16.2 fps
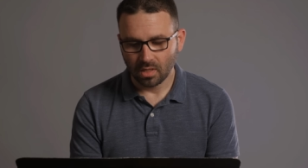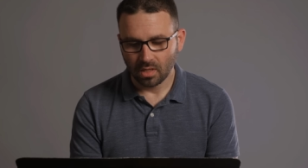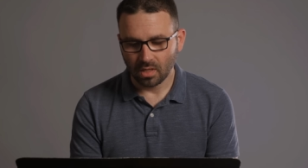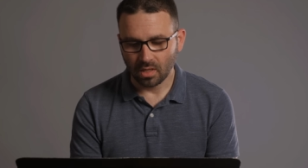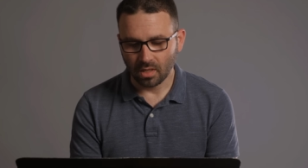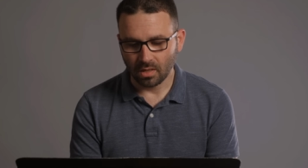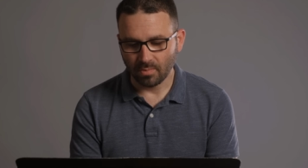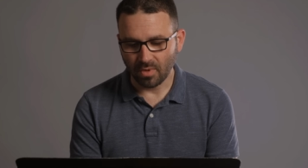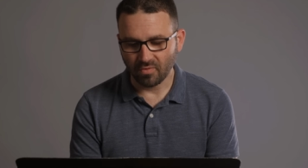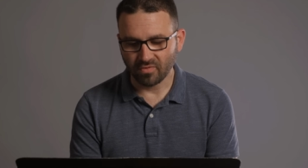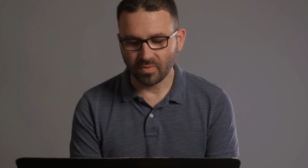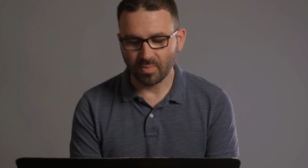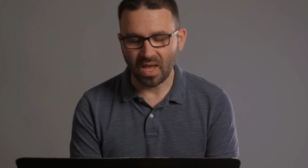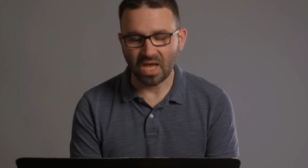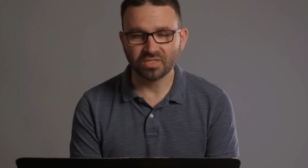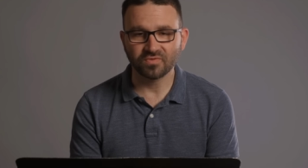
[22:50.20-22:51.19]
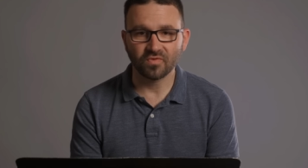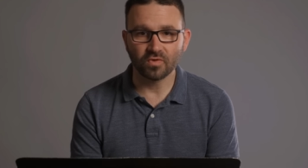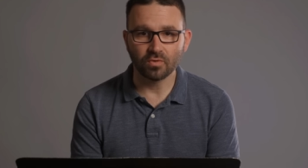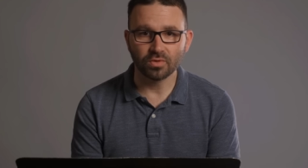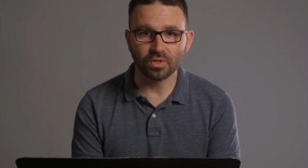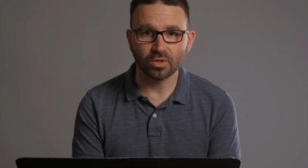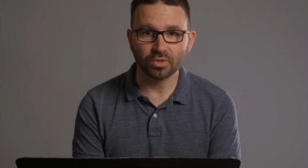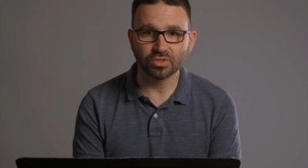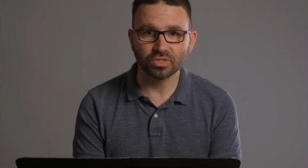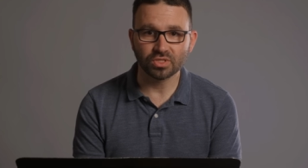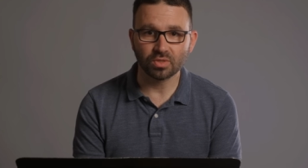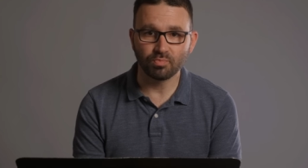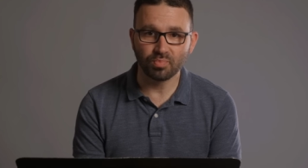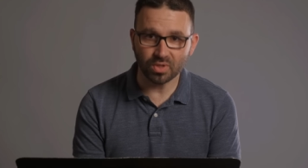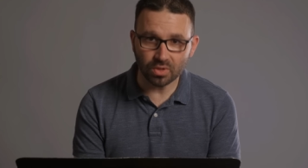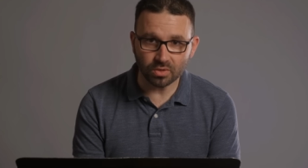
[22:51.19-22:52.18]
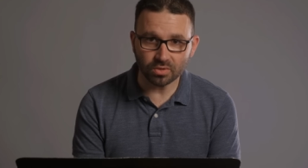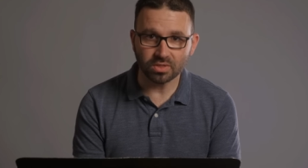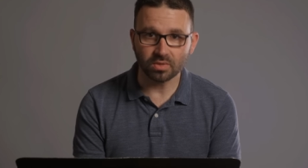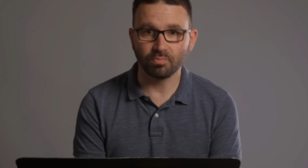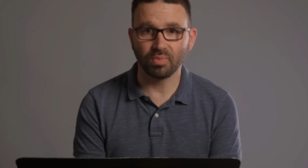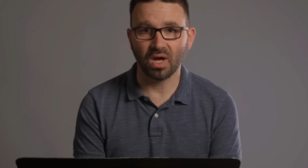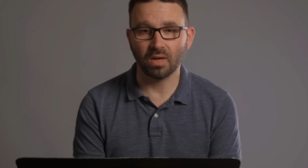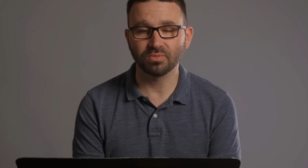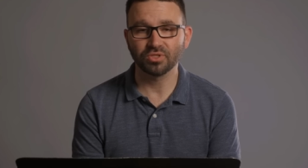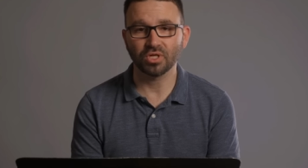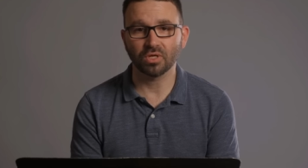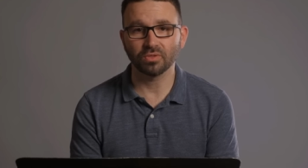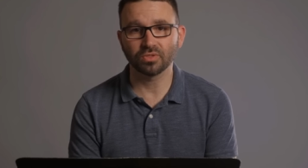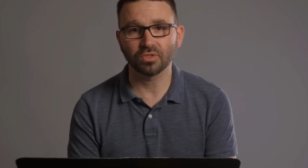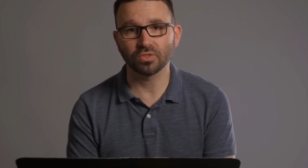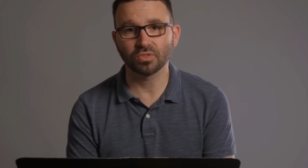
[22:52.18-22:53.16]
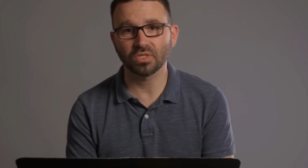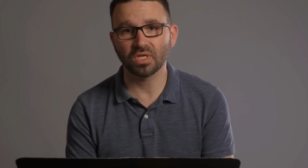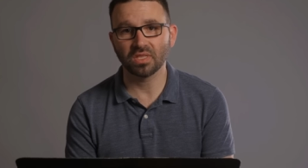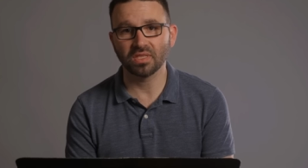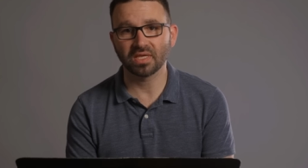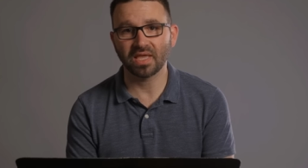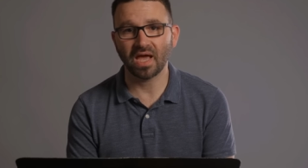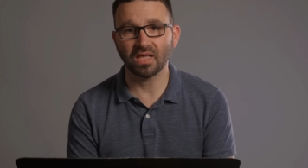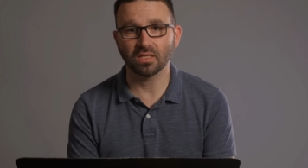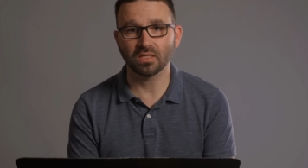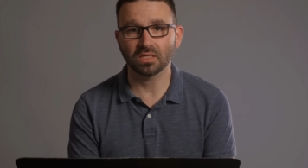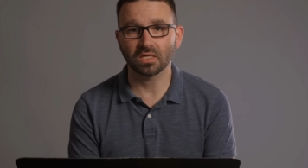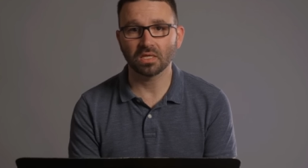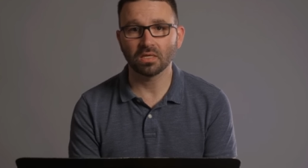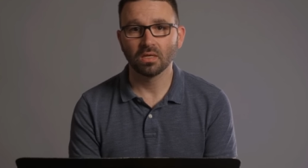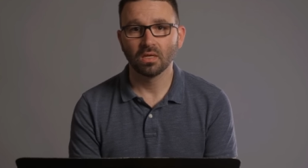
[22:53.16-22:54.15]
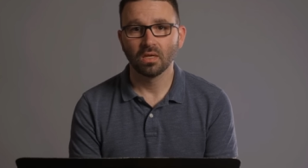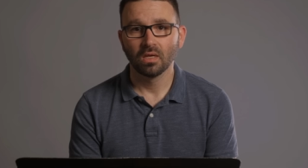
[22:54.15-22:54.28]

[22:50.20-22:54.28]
um, over the past few years to build bomb shelters in the Galilee,